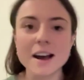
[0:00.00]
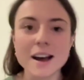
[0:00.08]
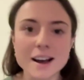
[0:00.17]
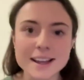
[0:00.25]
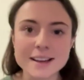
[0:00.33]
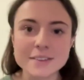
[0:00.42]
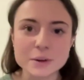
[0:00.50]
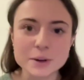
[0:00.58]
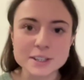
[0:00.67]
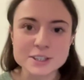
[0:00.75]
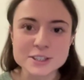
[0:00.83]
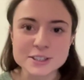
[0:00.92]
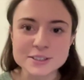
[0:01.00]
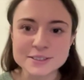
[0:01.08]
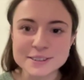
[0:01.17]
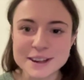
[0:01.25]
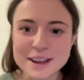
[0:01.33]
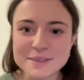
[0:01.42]
I have a
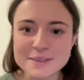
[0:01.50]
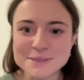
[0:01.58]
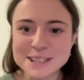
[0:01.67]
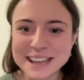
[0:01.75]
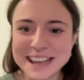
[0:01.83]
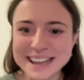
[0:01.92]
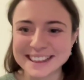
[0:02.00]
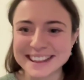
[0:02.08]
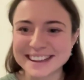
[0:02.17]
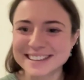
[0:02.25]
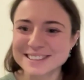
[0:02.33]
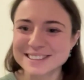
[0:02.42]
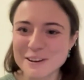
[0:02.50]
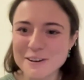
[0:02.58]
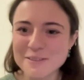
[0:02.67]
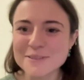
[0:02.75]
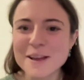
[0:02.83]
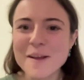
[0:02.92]
question to kick things
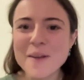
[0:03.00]
off,